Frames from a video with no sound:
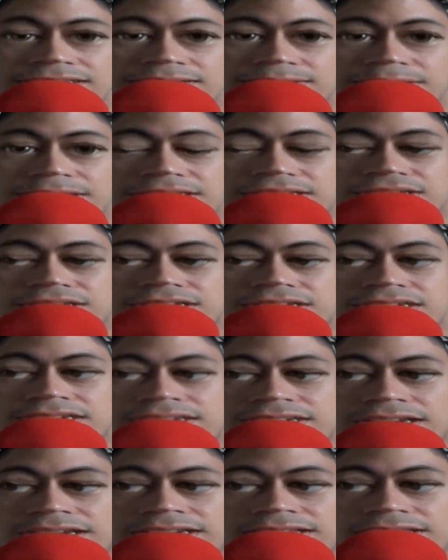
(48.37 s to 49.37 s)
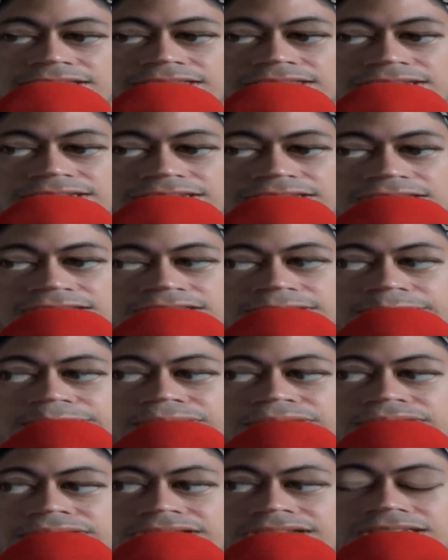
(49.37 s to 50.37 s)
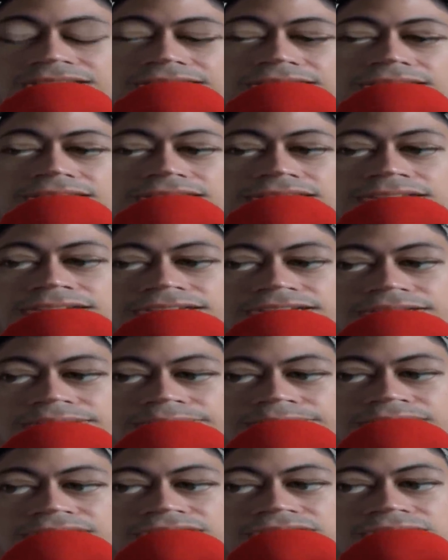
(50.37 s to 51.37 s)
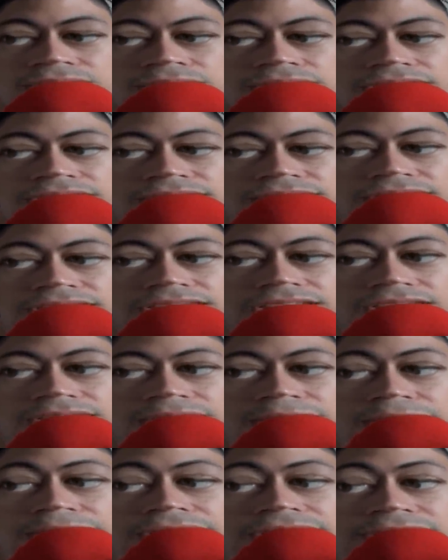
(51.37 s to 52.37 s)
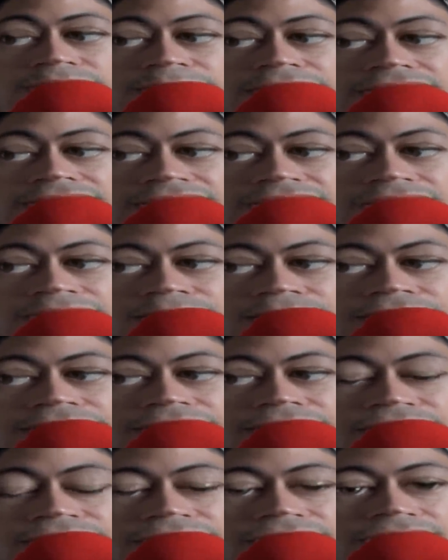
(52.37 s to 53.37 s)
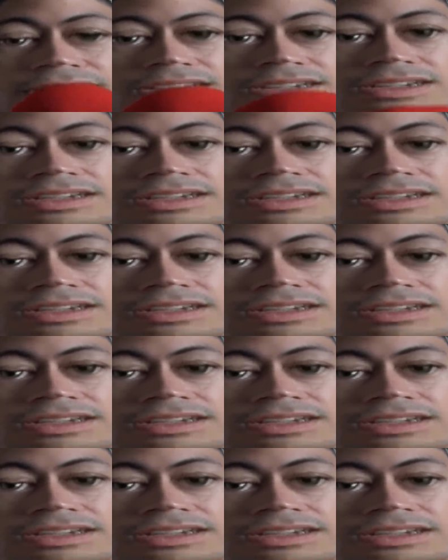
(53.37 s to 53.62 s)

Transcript: This is just like this is the point in the um, distorted video where it's about to get really funny.